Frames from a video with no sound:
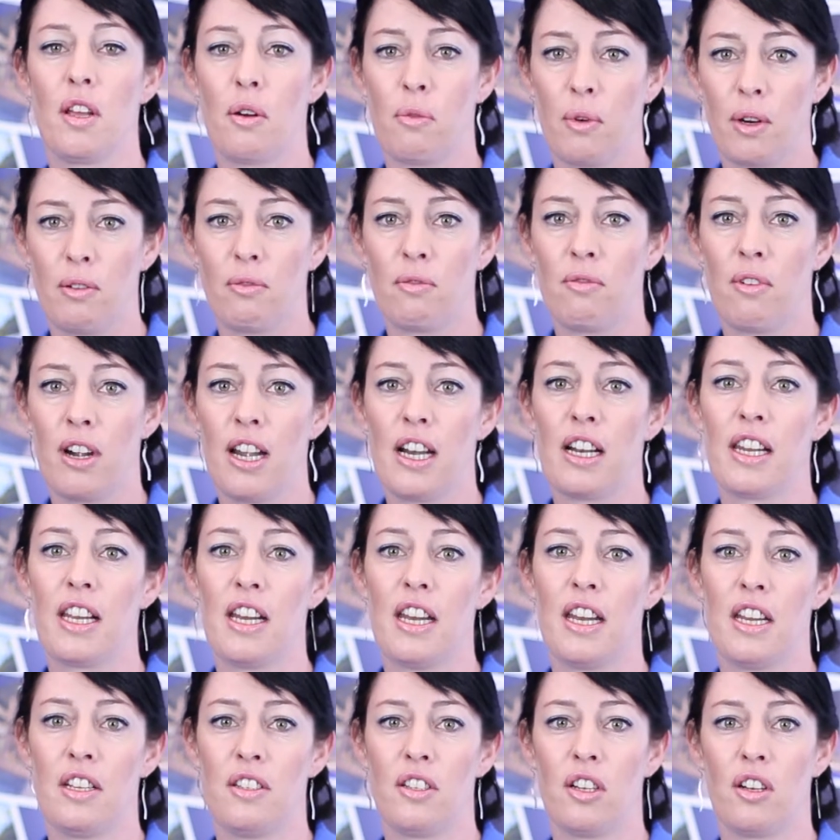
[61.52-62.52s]
that we really
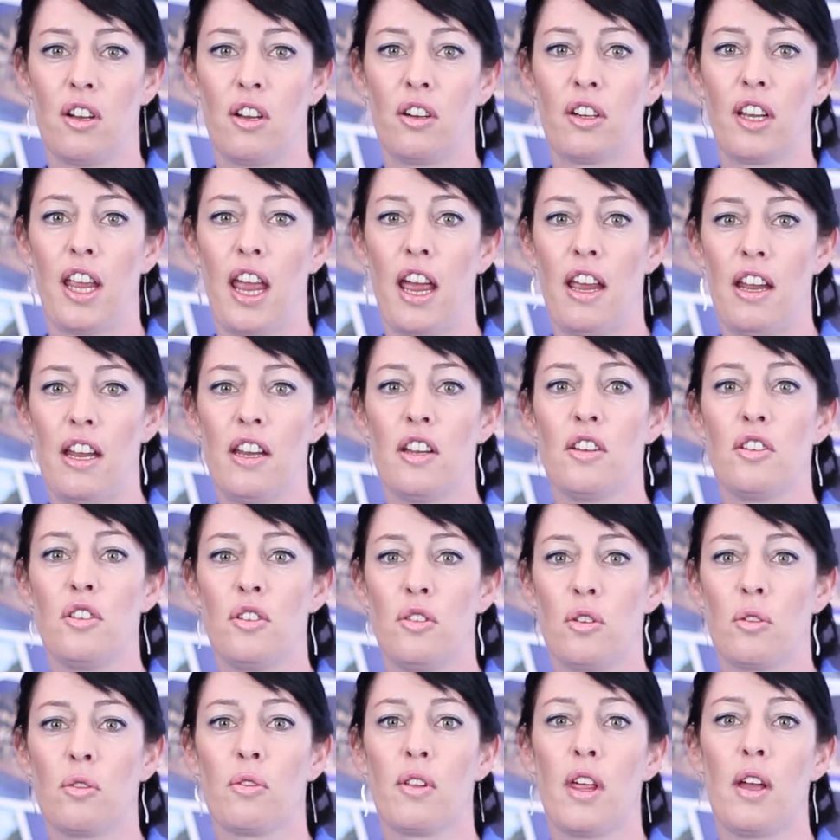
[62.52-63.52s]
need to look at and
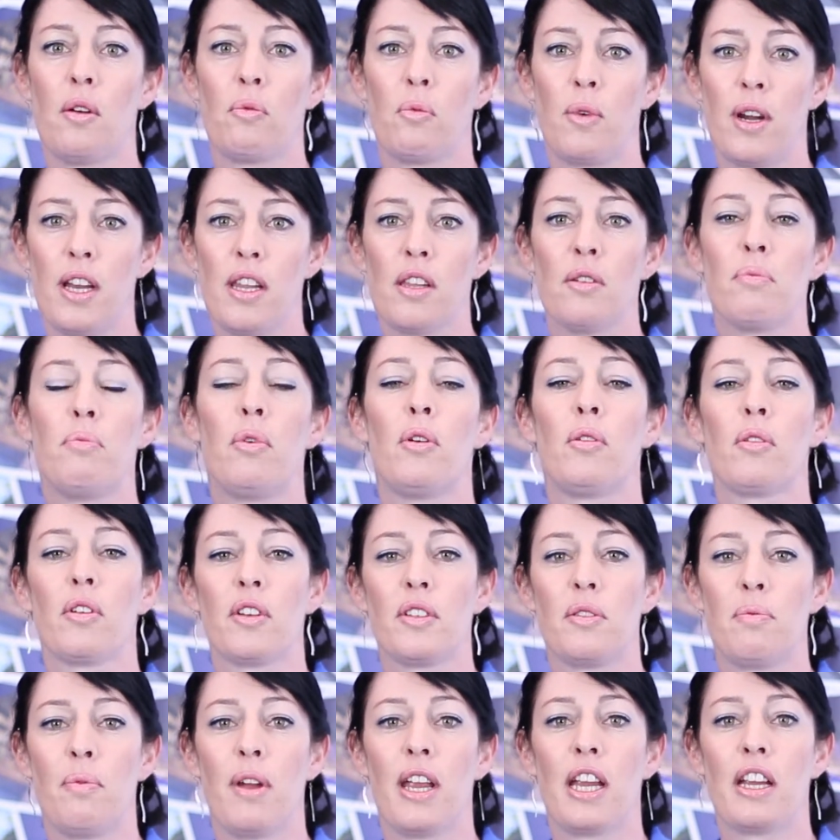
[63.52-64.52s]
ensure that when the pool
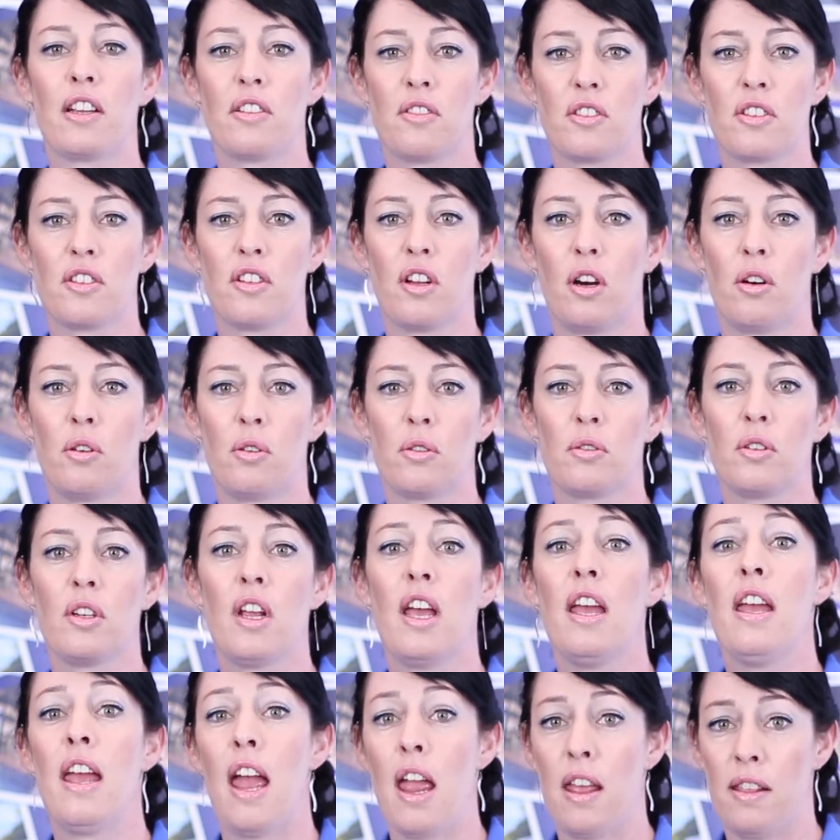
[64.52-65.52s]
is being installed
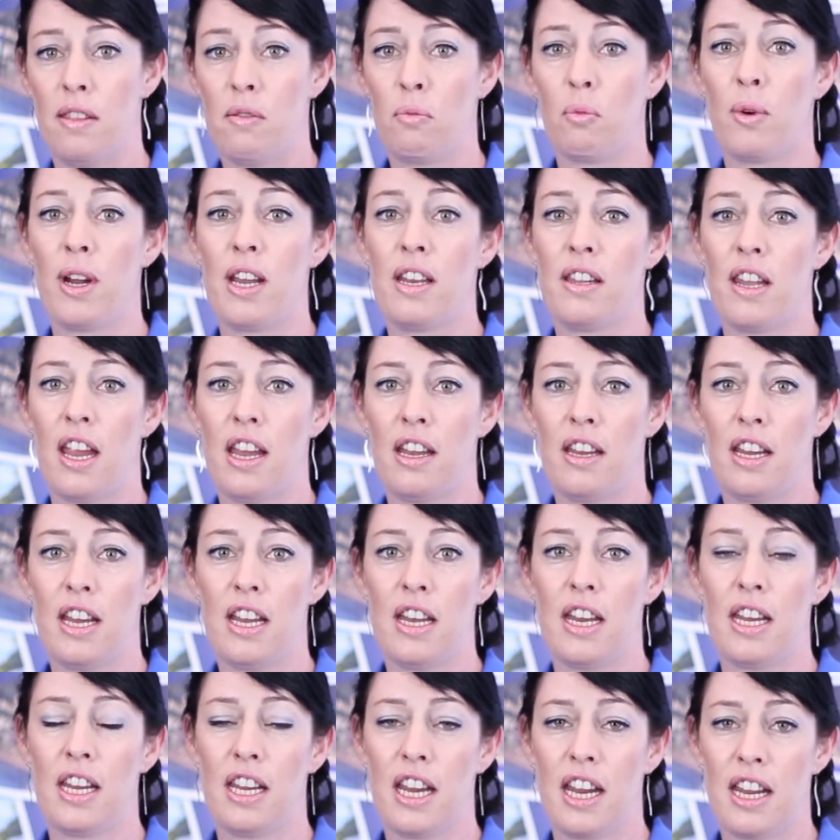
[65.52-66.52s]
and when
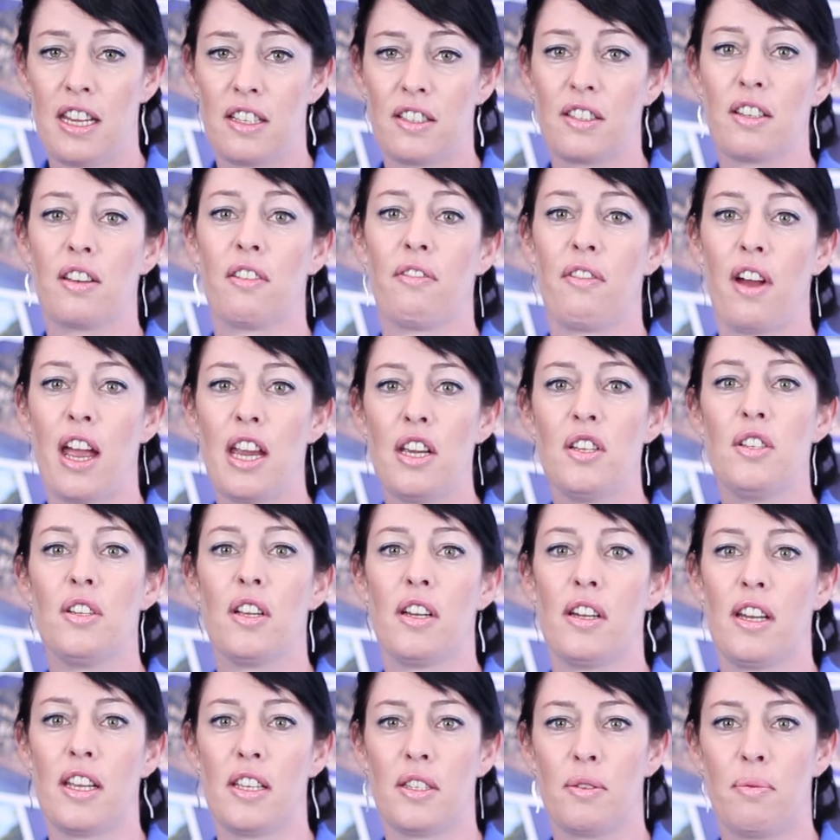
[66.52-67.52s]
any
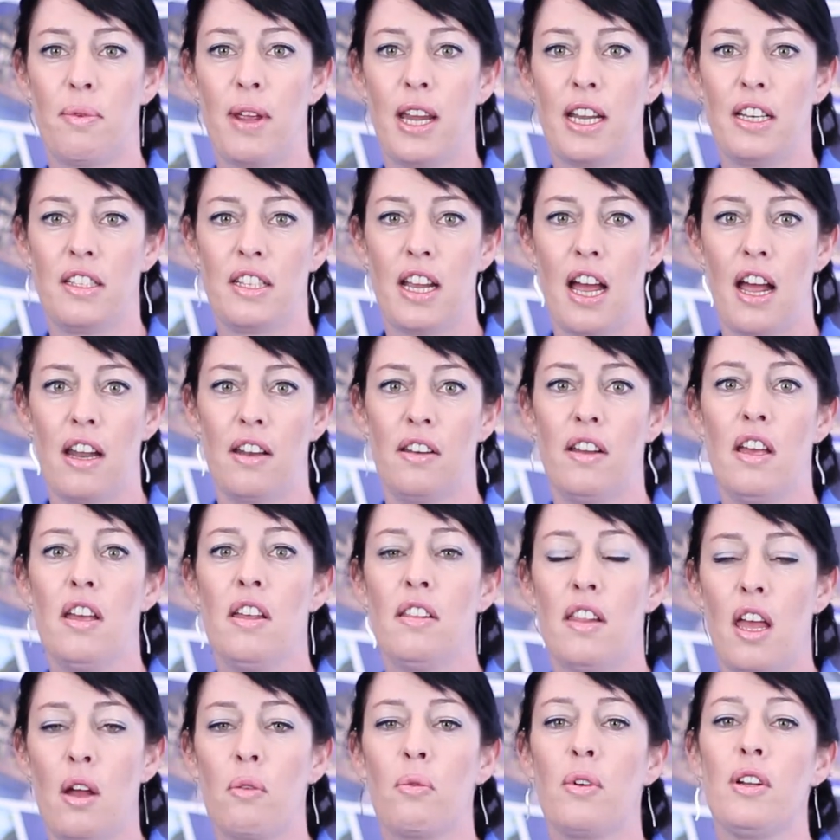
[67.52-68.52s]
excavation is being done,
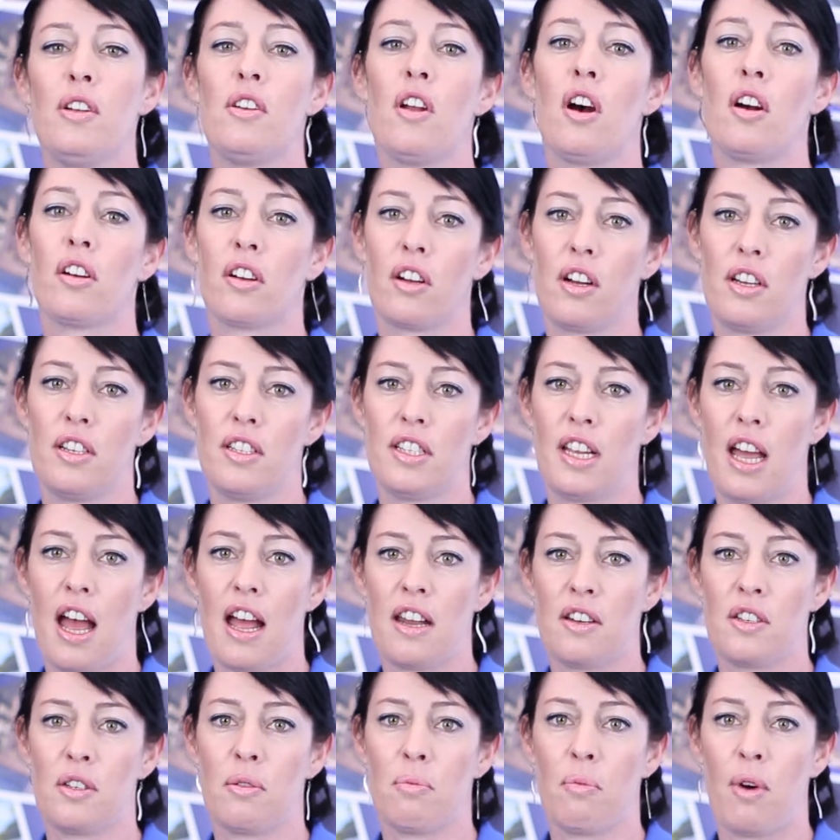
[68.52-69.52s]
that we're not going to
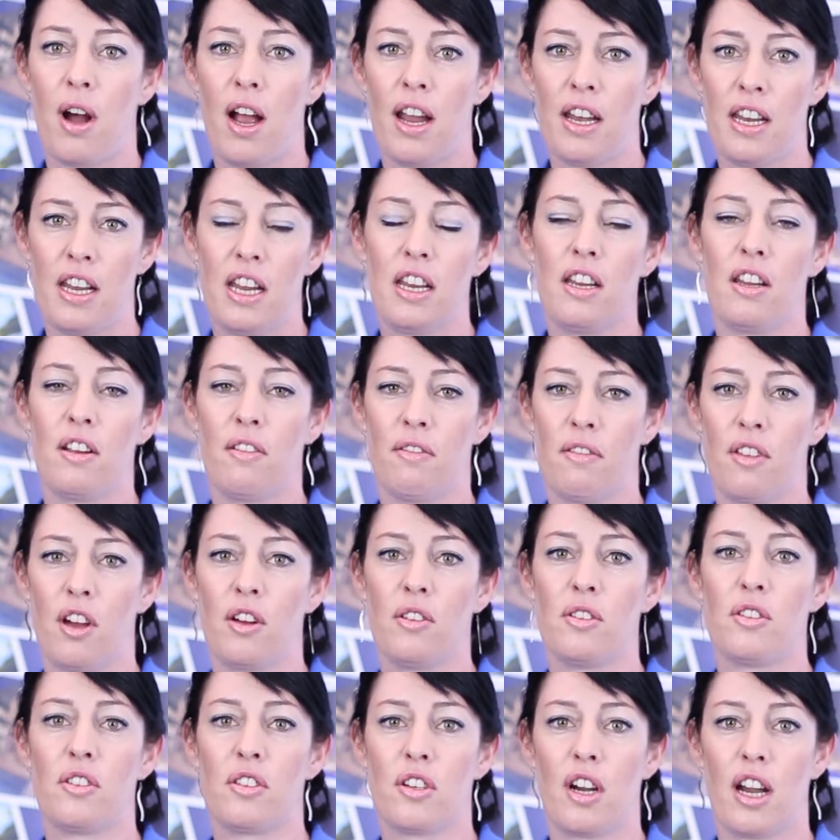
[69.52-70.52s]
undermine any of
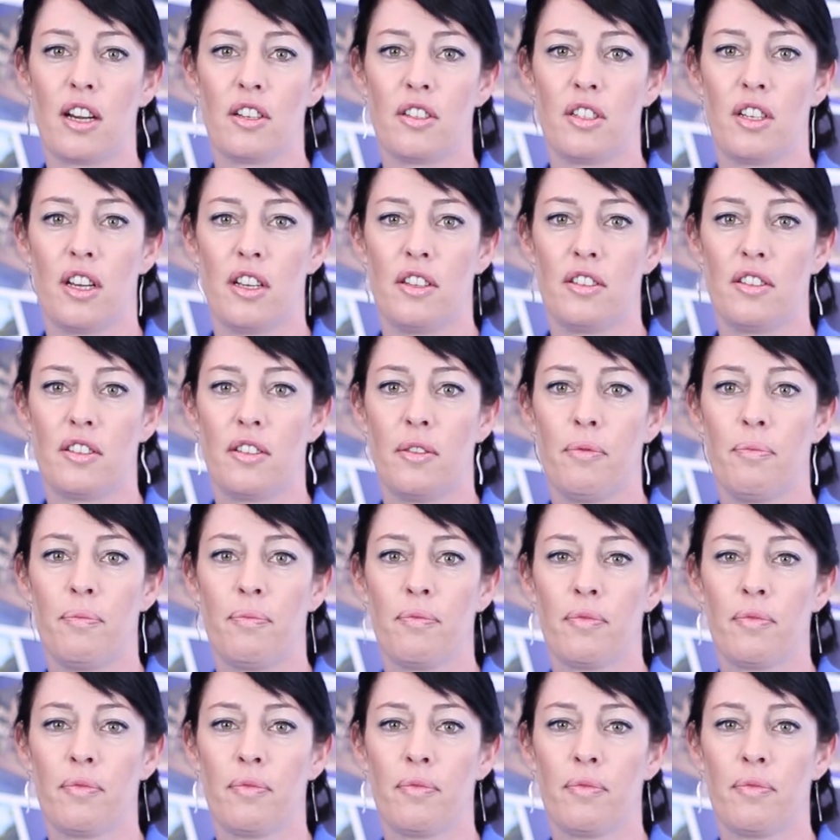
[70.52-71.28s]
those structures.